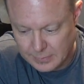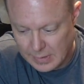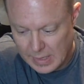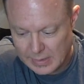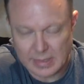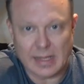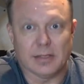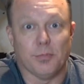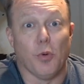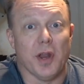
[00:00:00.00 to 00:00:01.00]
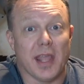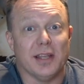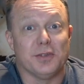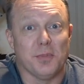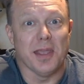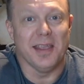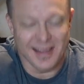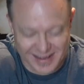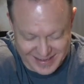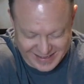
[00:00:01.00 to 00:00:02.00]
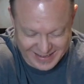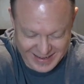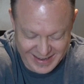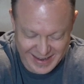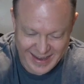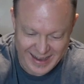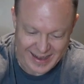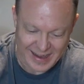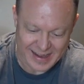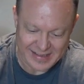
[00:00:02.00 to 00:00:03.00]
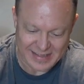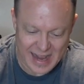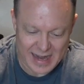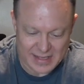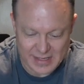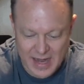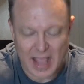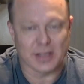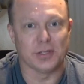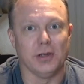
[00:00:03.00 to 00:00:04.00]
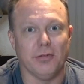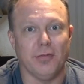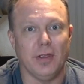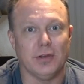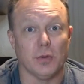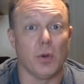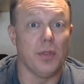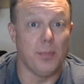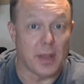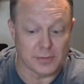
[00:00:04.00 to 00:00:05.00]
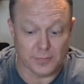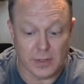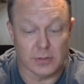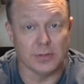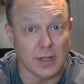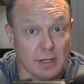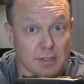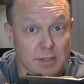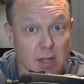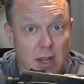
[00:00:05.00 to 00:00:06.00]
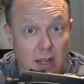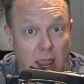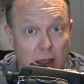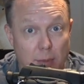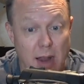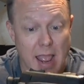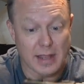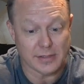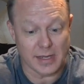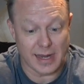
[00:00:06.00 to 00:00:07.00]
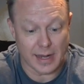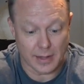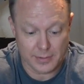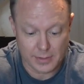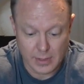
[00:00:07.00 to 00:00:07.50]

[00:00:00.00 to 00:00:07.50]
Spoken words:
that's a point against me, because that is an excellent feature, one of the best features that this camera has in it.